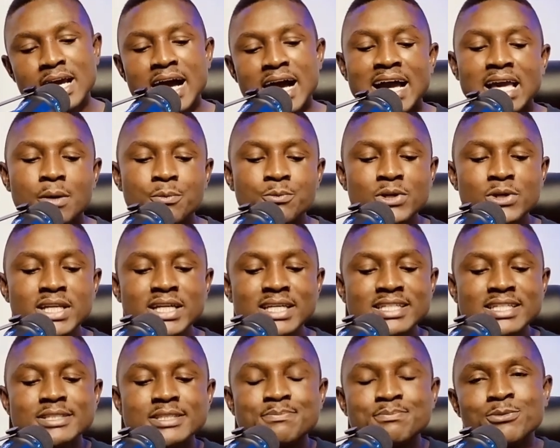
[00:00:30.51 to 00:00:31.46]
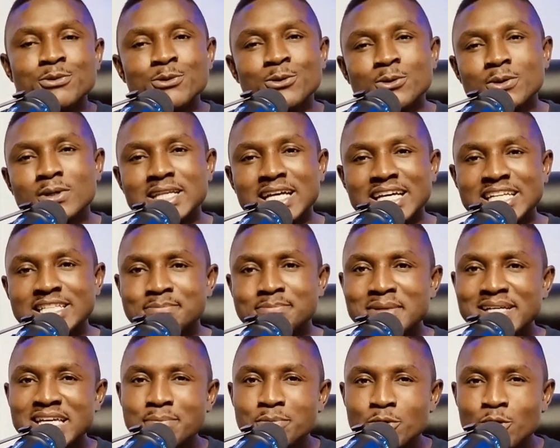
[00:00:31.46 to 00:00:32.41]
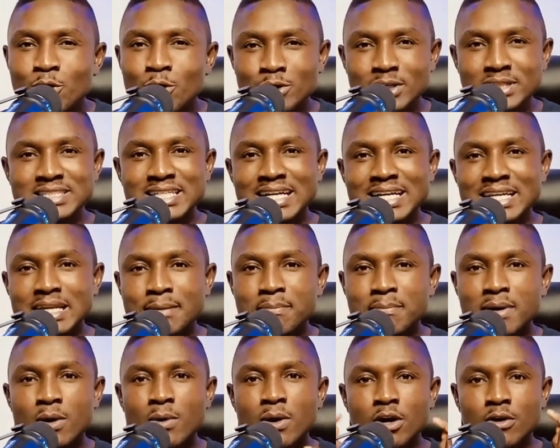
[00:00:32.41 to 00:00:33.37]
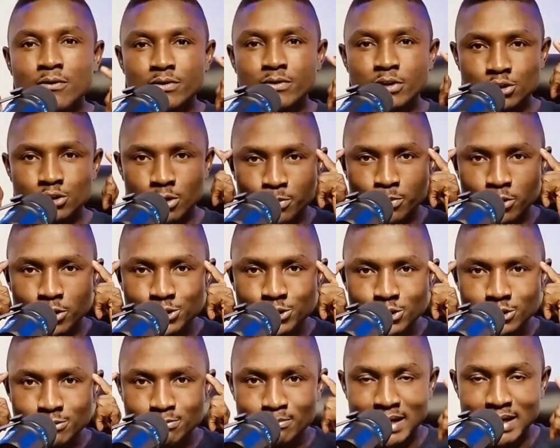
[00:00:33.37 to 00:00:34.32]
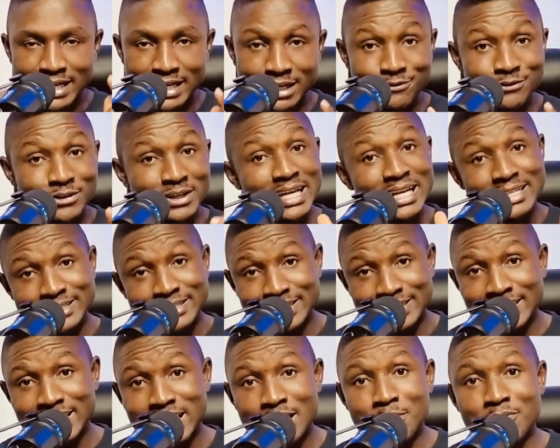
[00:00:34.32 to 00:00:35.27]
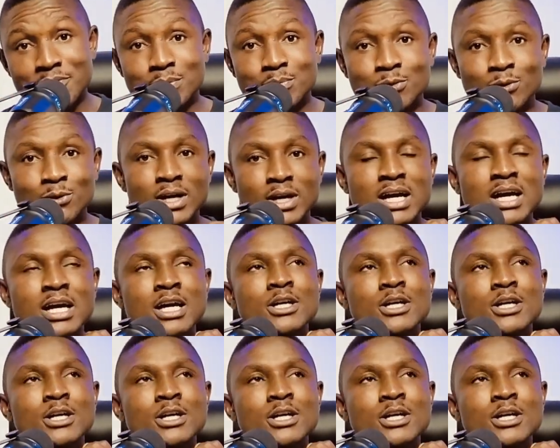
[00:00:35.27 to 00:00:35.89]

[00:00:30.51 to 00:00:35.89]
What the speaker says: I am reading this book that is making me understand the power of the subconscious mind, and that is the name of the book.